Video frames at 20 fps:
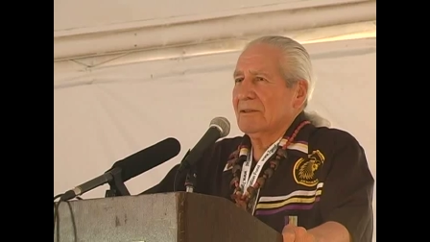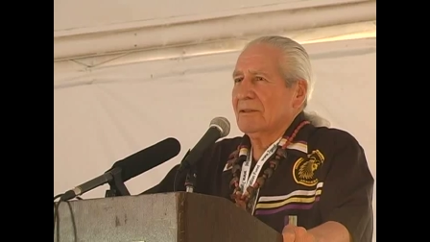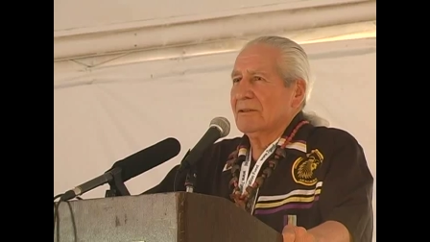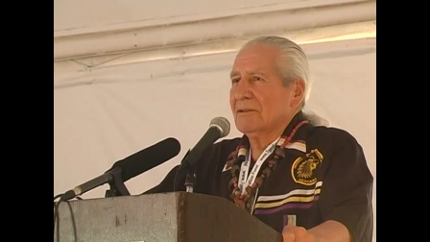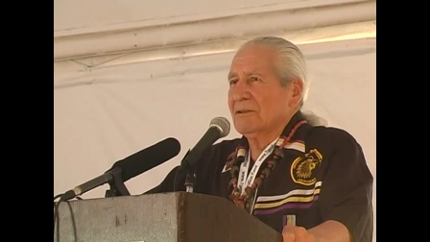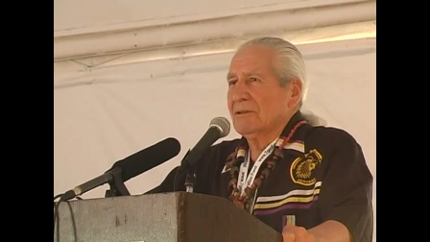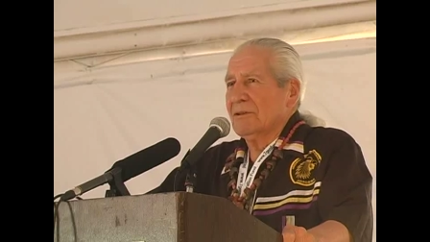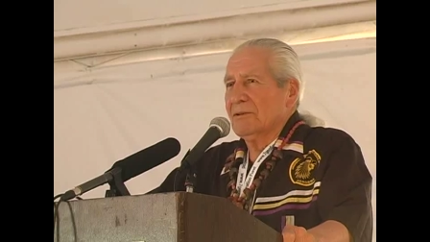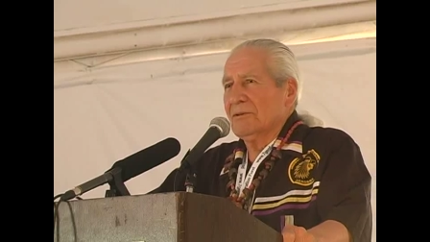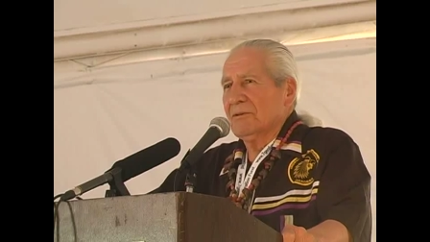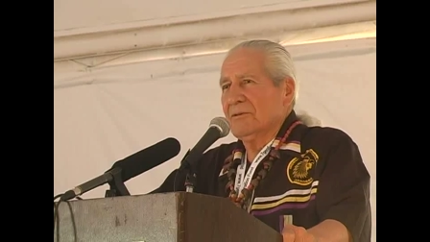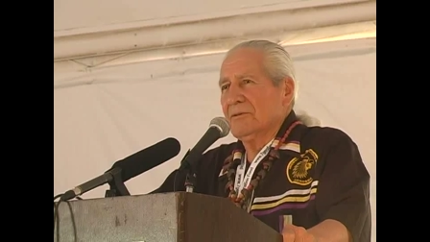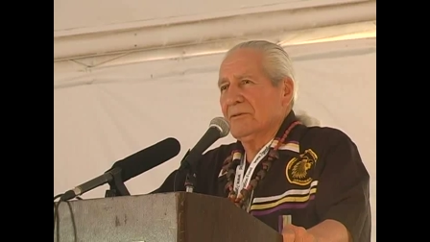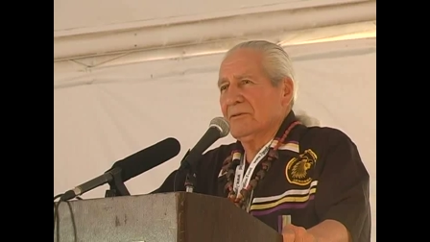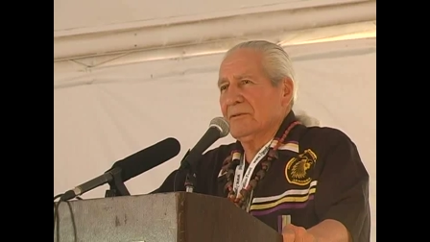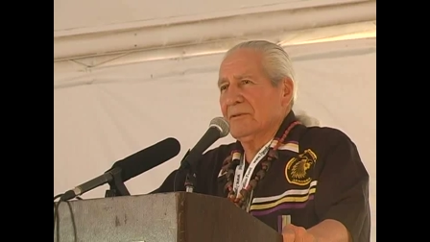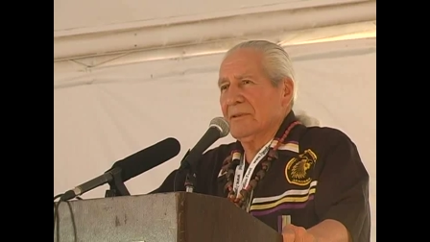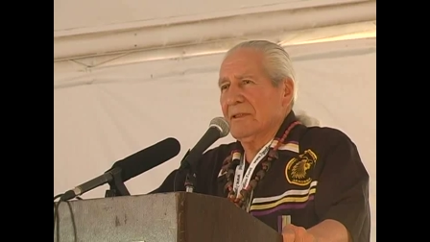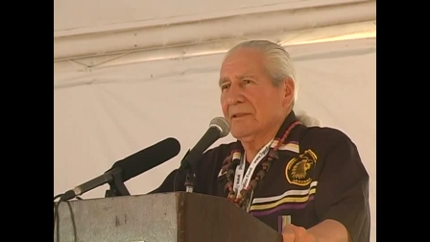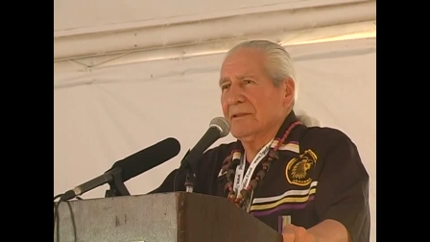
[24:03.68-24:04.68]

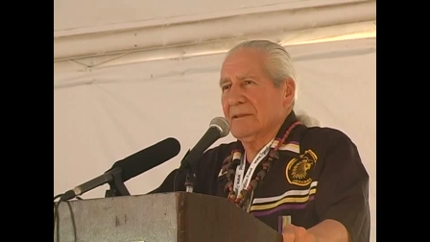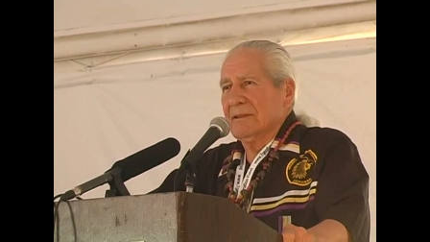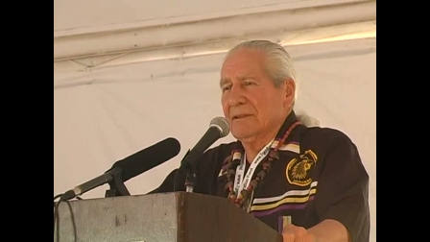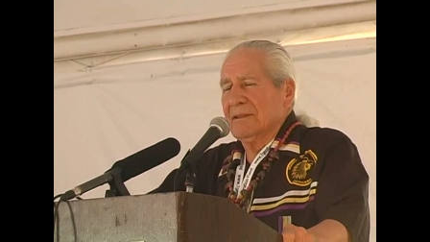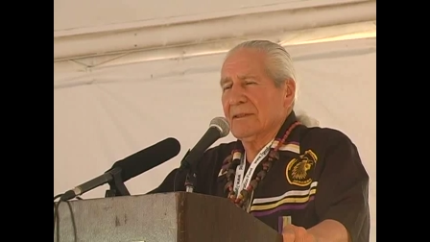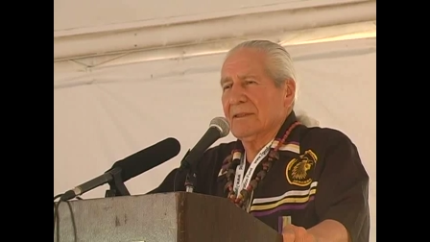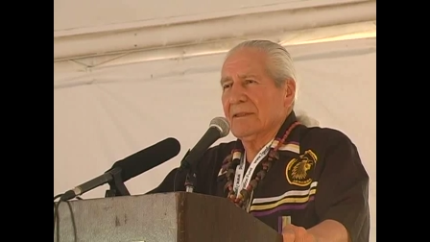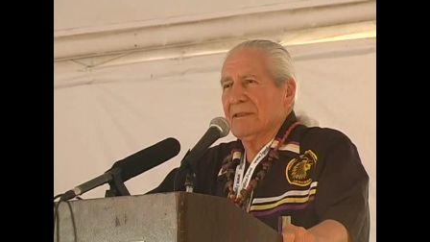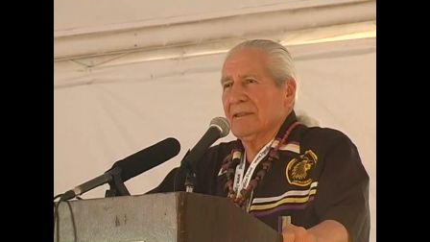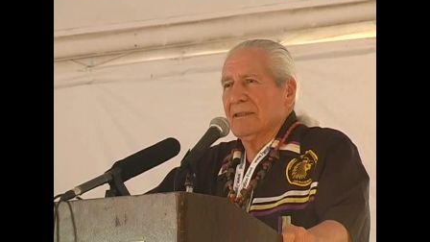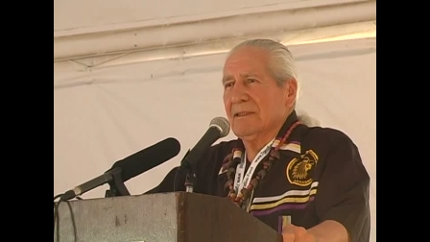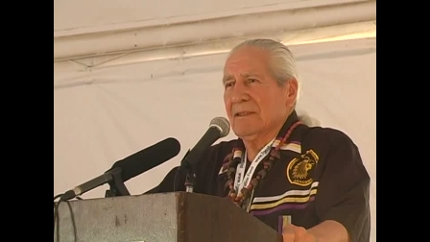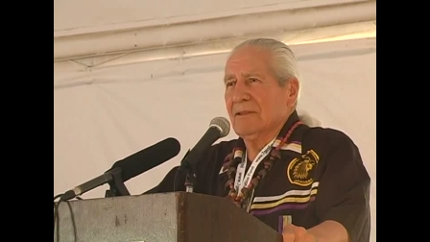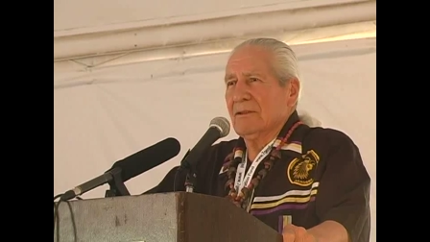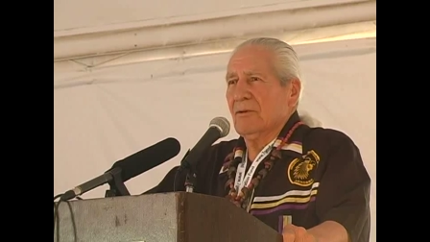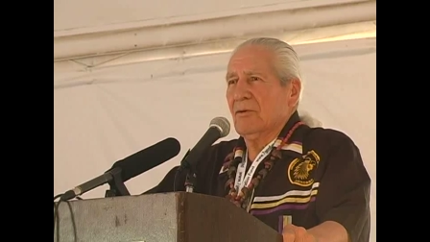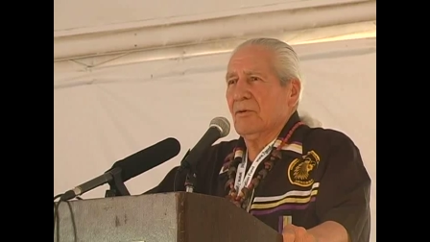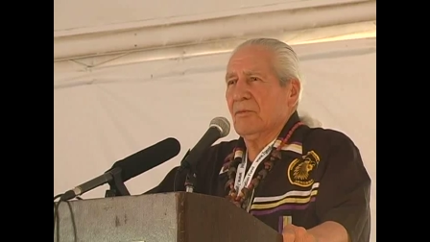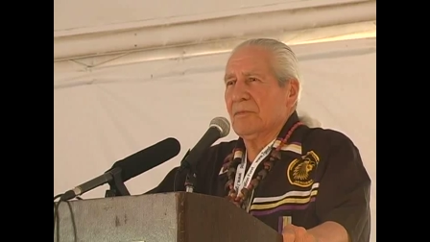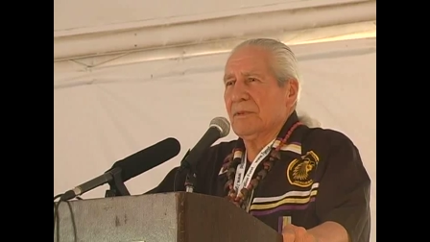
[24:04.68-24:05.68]
to
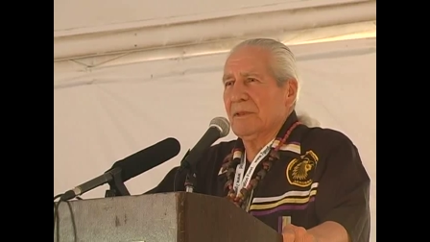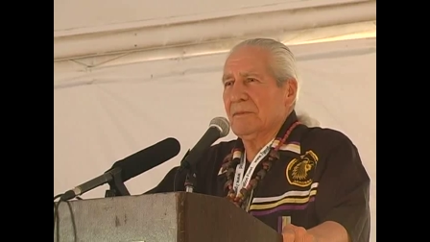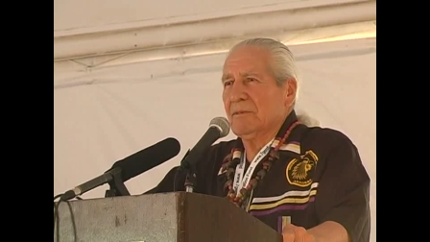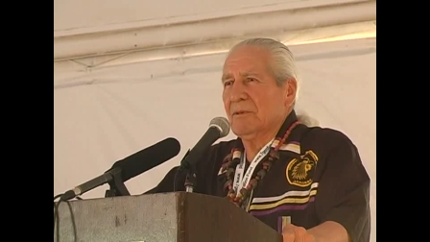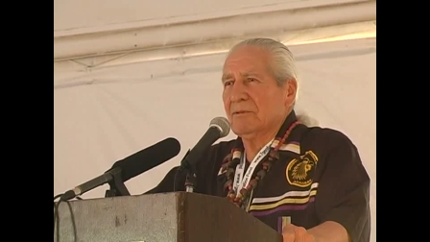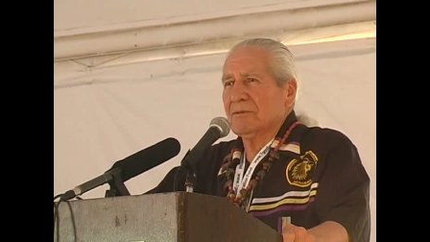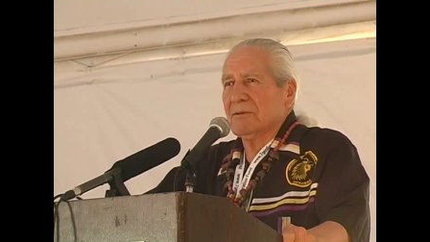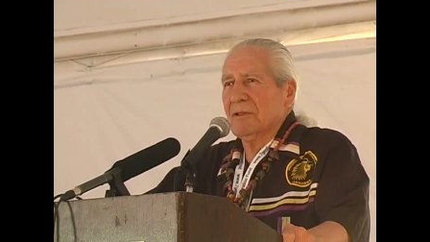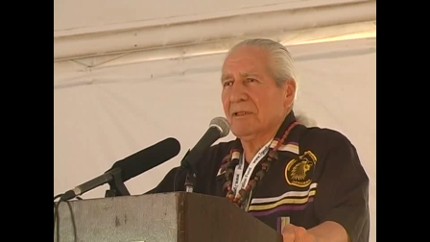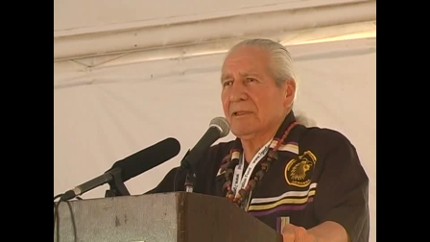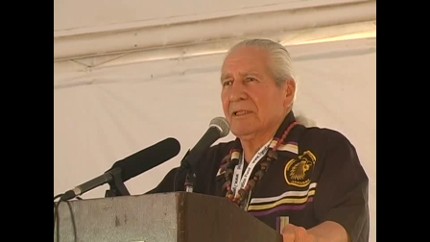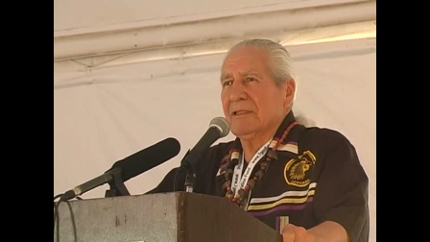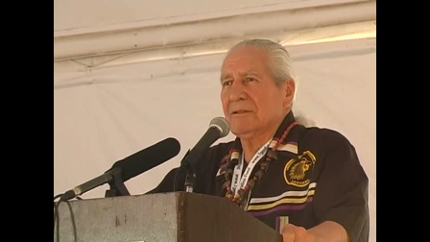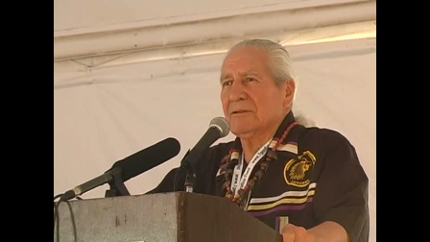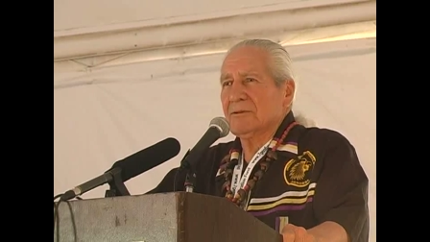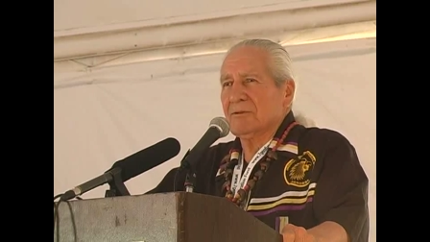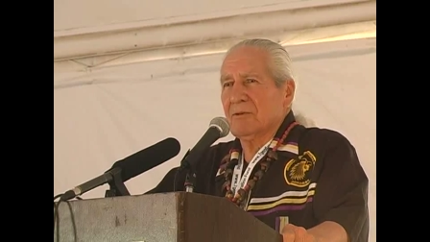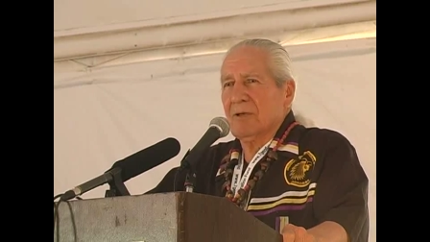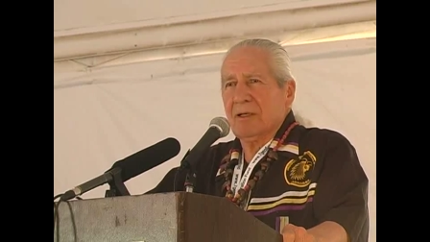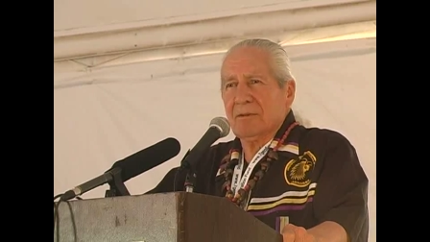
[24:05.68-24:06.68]
the old people trying to
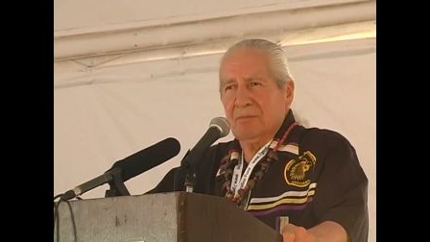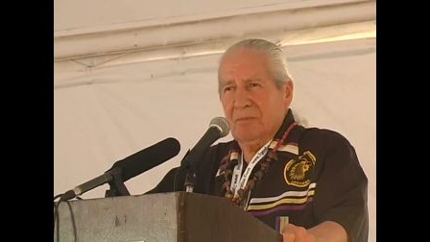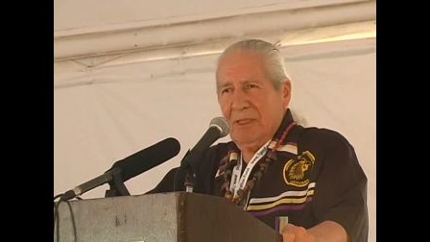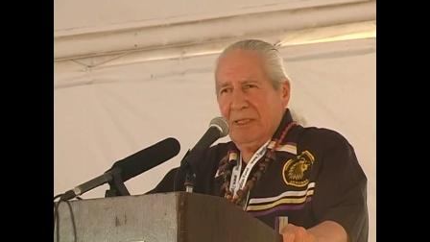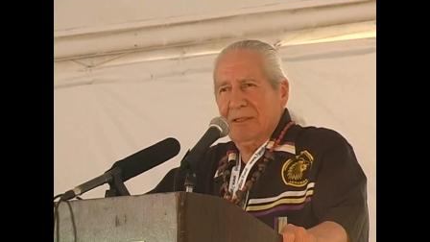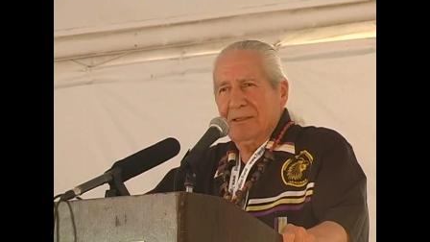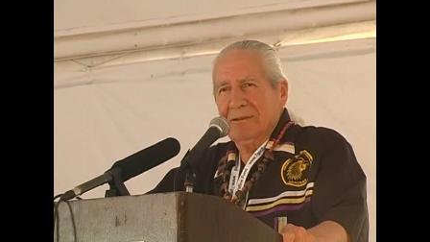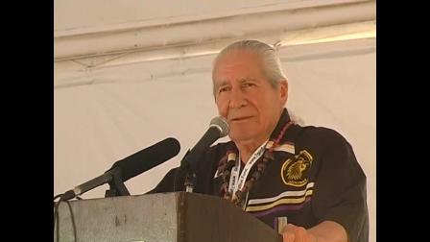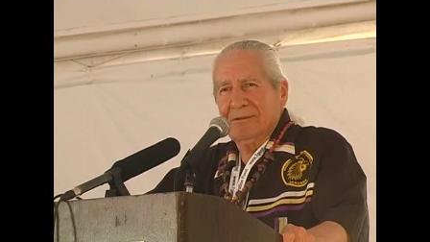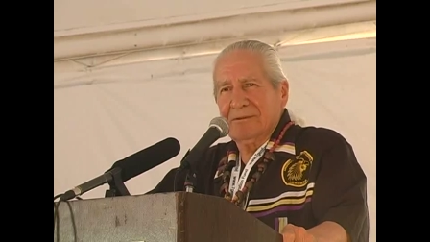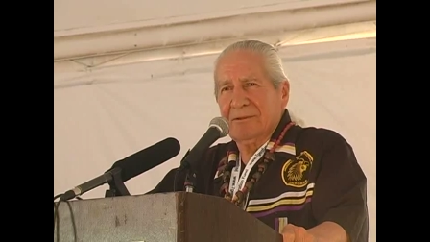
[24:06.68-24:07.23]
instruct me,